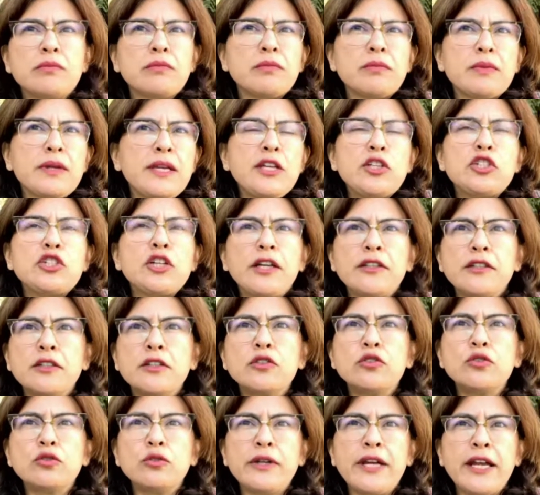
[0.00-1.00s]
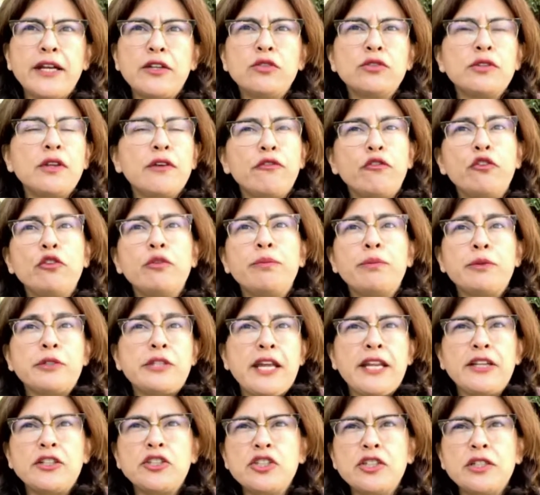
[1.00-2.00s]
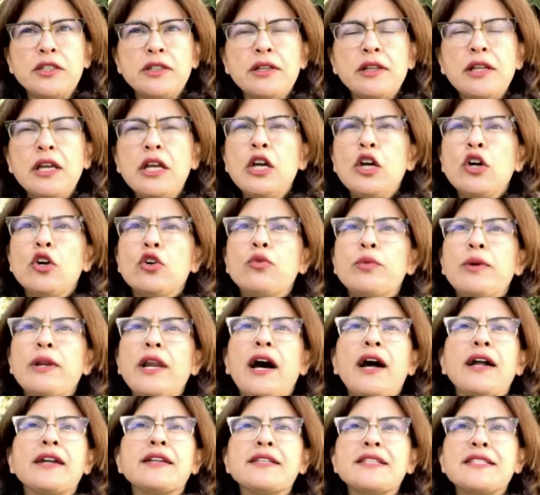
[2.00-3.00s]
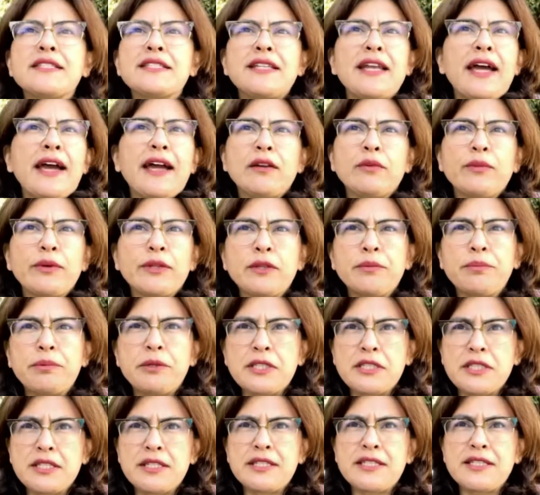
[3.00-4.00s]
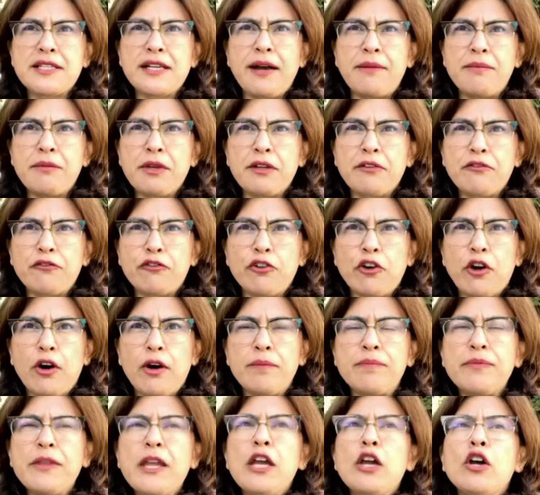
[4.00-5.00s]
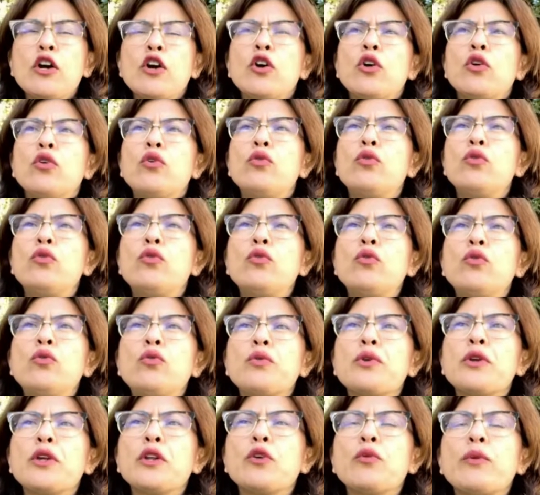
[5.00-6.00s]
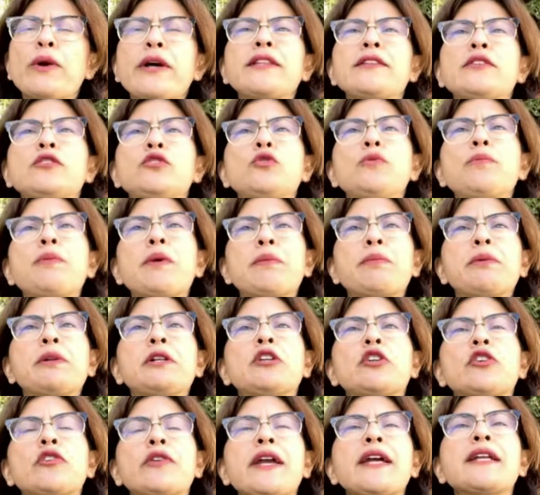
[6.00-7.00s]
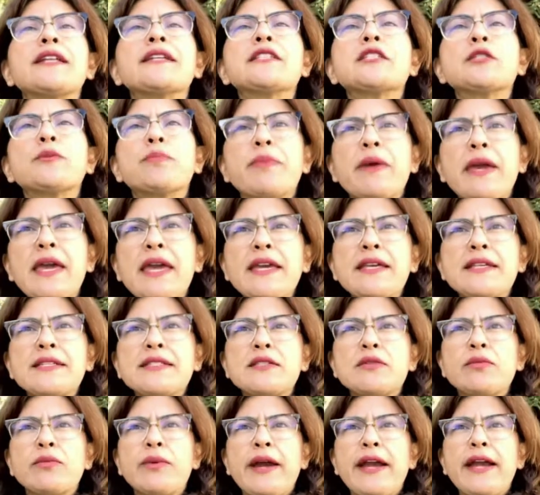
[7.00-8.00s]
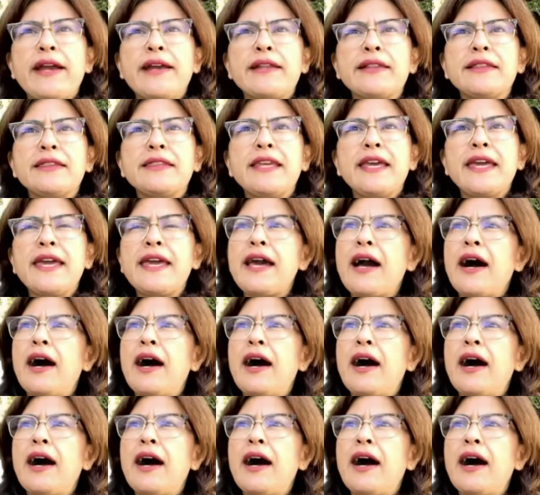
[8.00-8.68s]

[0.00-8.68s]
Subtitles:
each other to get to their full potential, who will understand where the person is coming from, where two people create a space where they